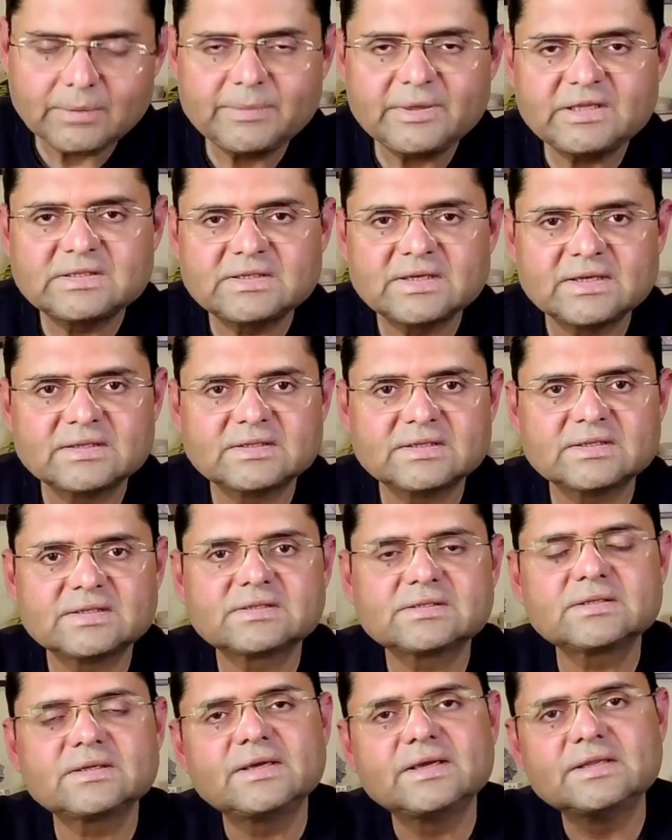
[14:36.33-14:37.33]
there will be
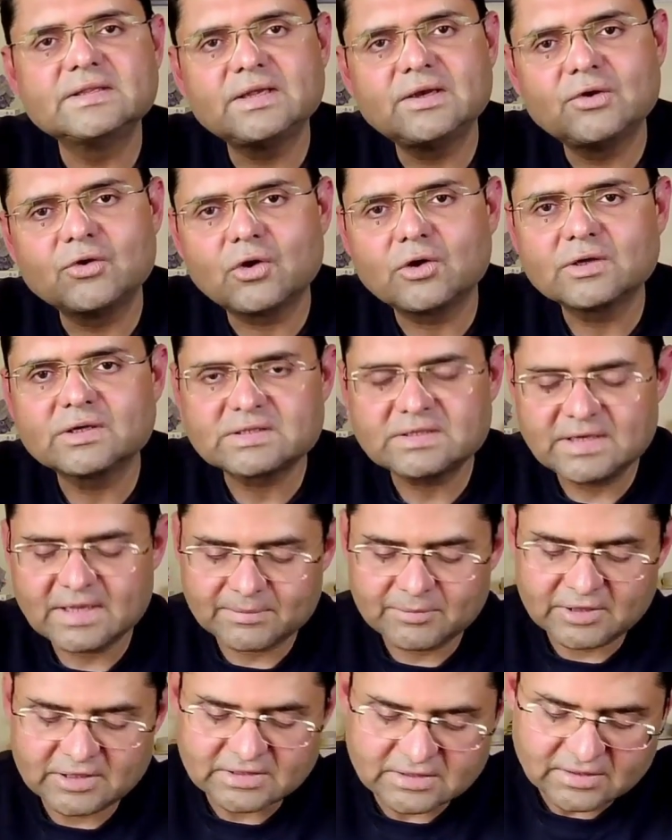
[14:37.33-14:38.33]
changes in the
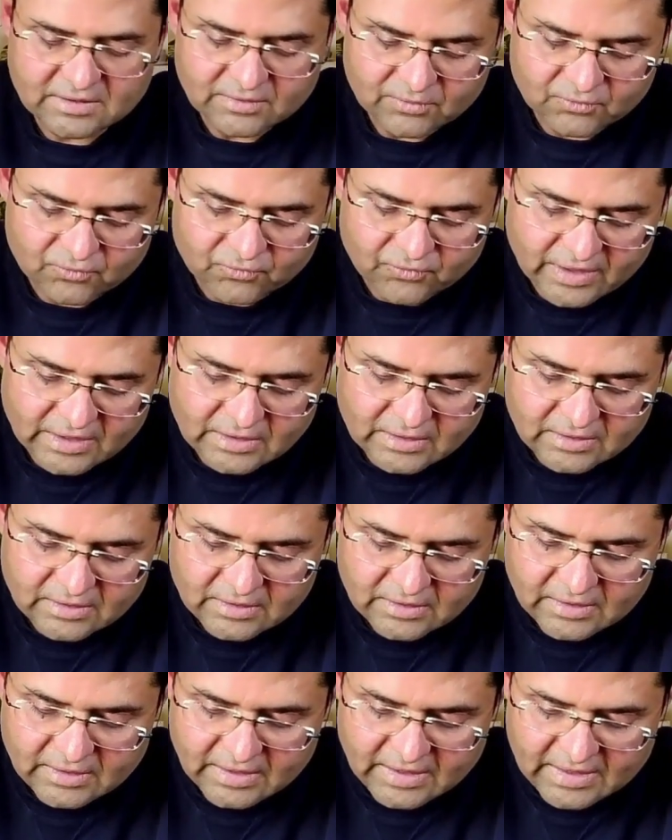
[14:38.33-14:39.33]
long established
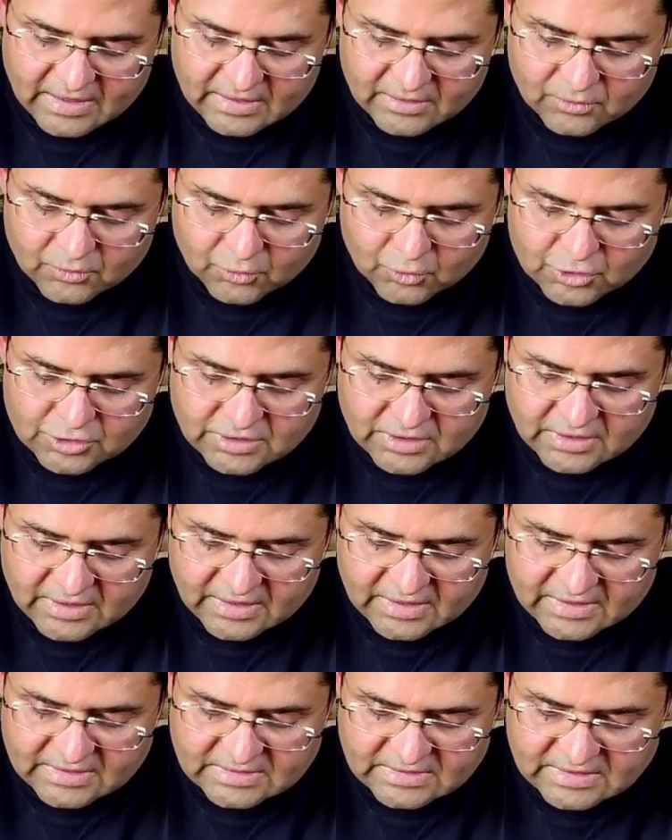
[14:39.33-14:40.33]
wind and
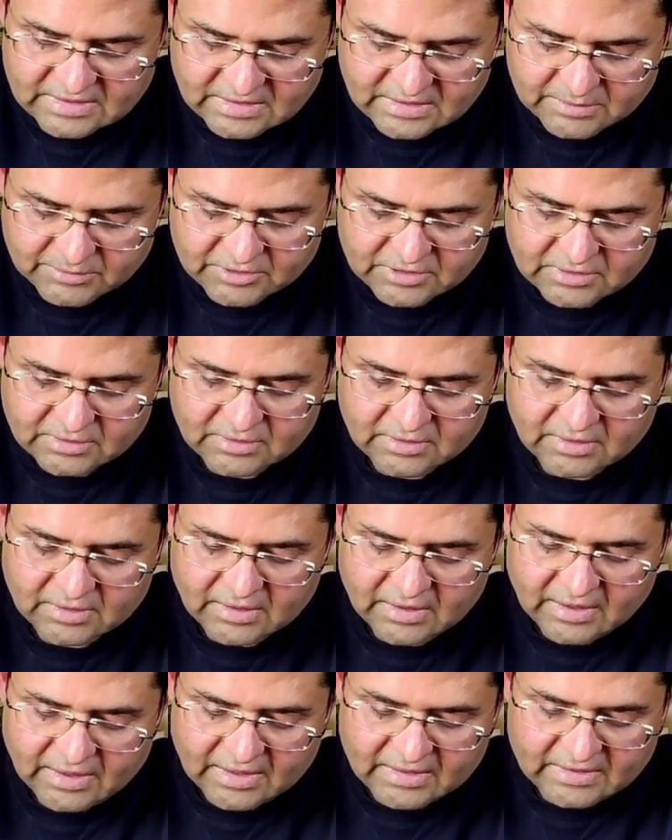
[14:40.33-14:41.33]
ocean current
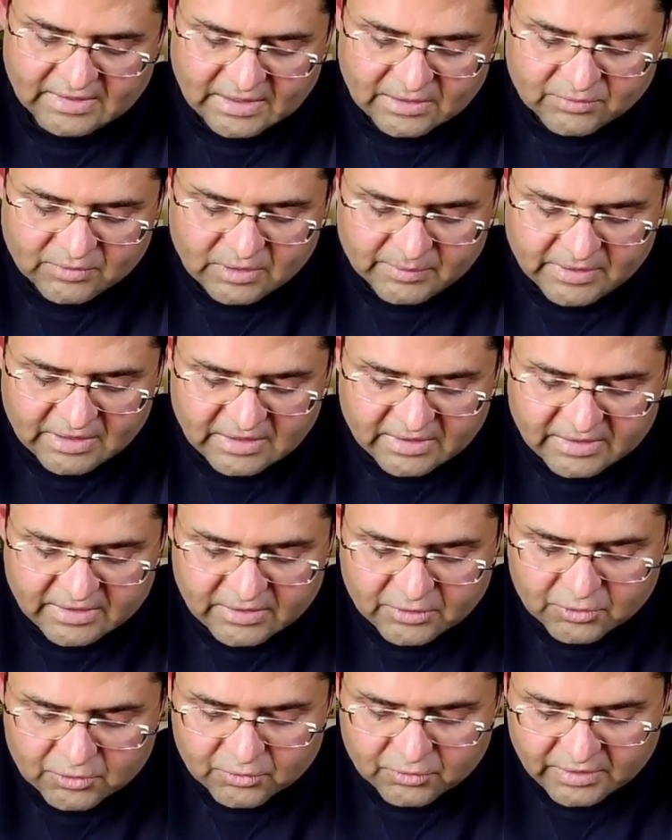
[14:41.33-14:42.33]
systems, and that will
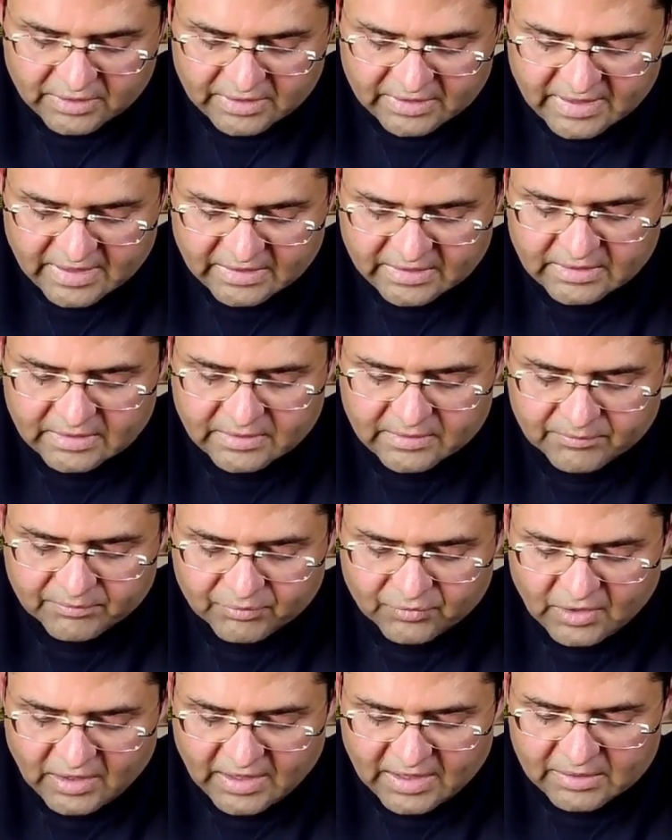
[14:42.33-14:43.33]
be leading to
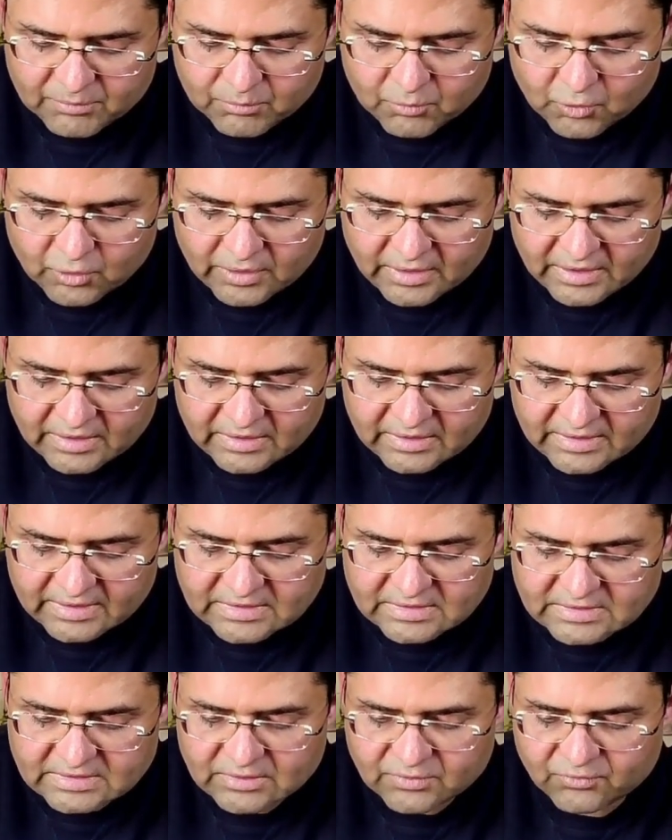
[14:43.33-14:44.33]
erratic and more
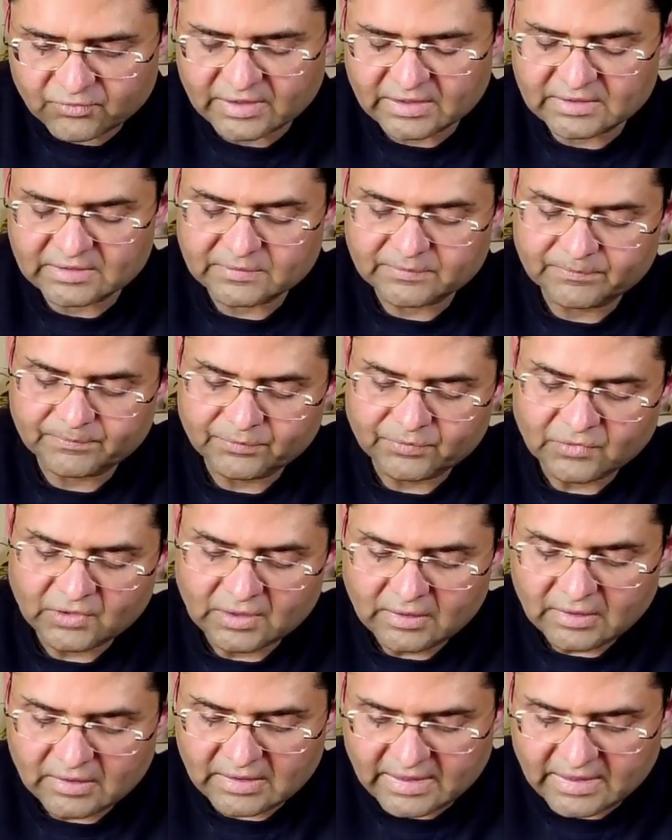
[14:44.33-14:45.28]
intense weather,